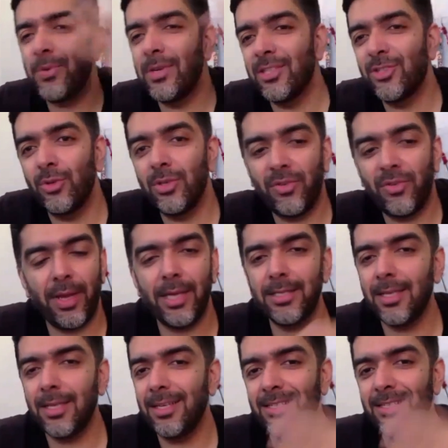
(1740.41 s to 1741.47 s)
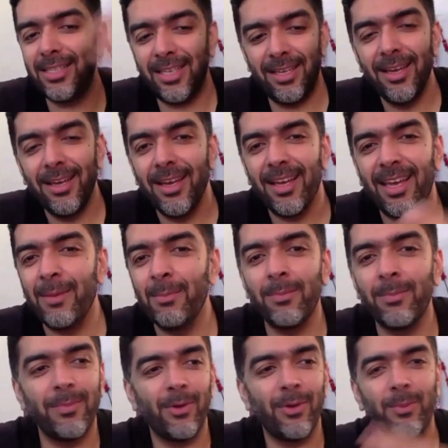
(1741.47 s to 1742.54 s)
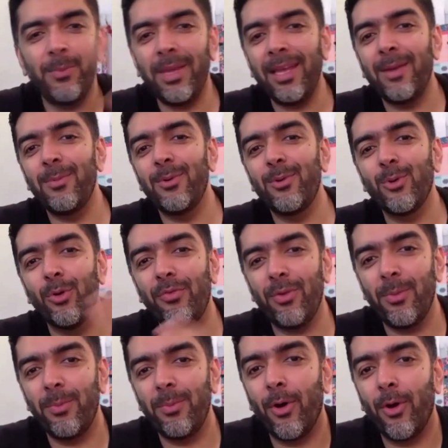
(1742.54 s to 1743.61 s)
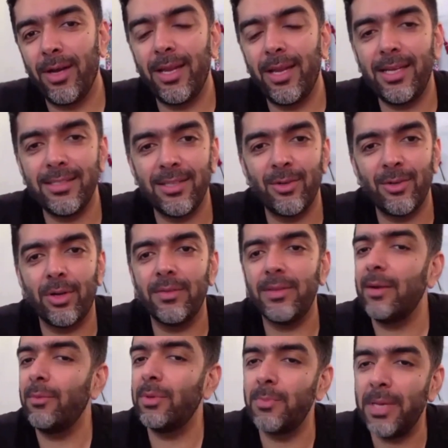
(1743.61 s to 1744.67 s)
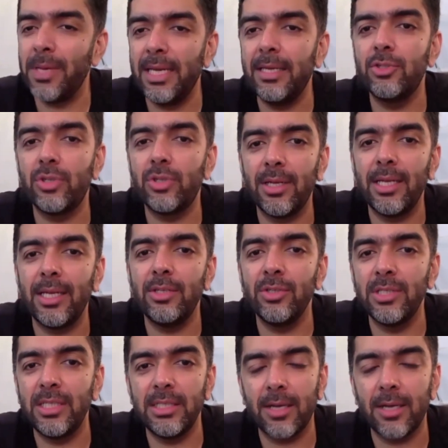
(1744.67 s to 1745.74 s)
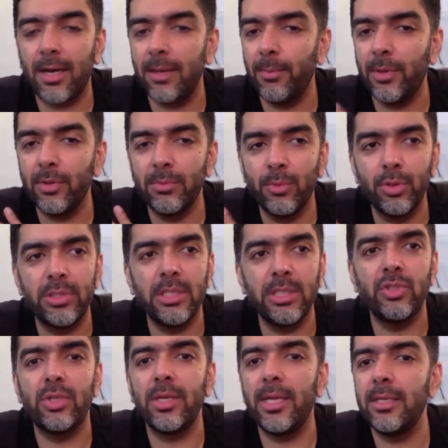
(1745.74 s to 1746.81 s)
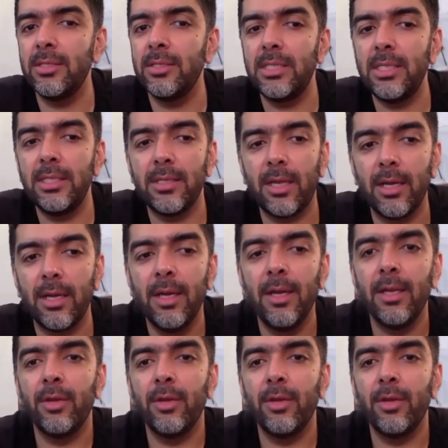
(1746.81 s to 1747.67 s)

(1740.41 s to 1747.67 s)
happiness on his face, and I see him, being able to go for holidays and all of that, which many digital agencies can't, because most digital agencies are,